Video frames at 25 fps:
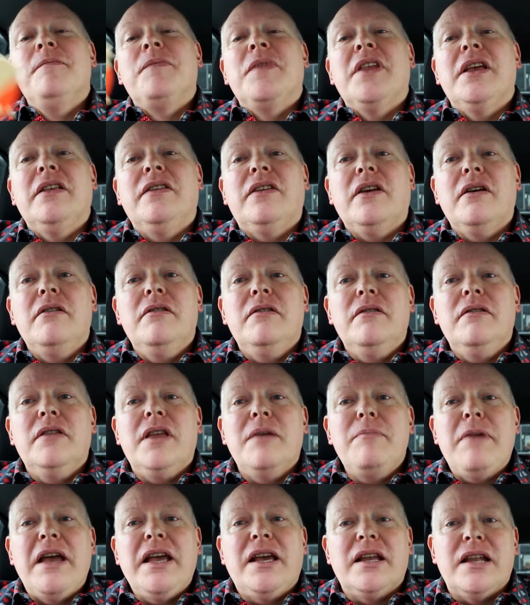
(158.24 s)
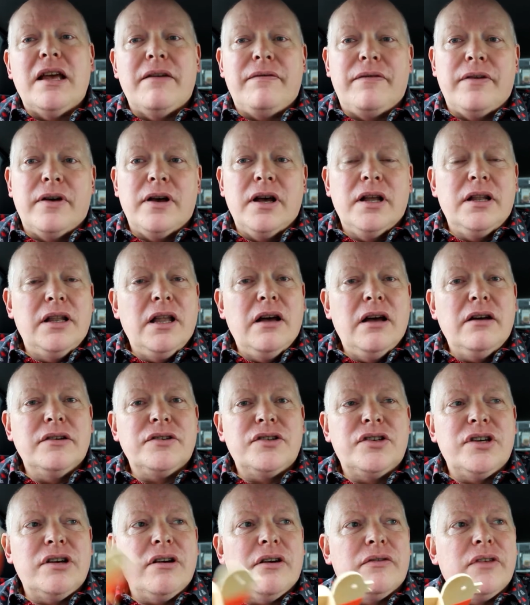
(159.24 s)
And so they make an effort.
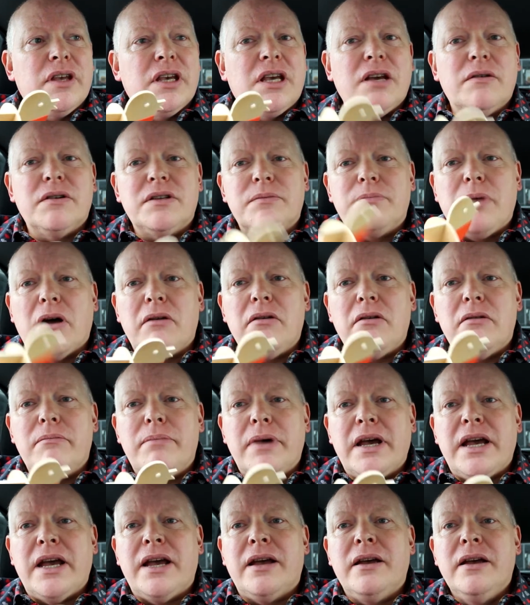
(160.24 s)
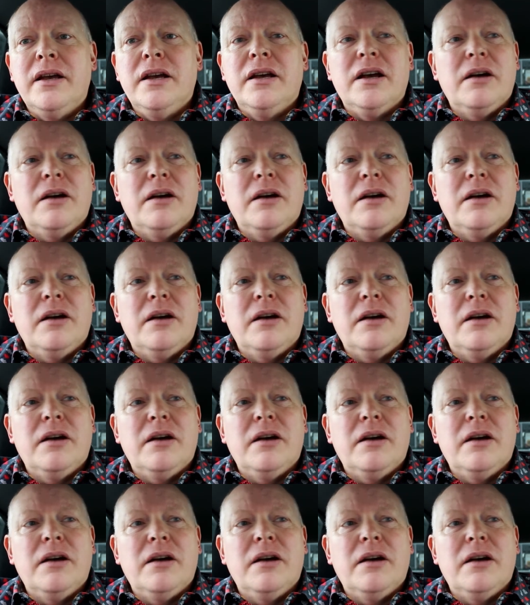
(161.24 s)
Last year I think it was a polar bear.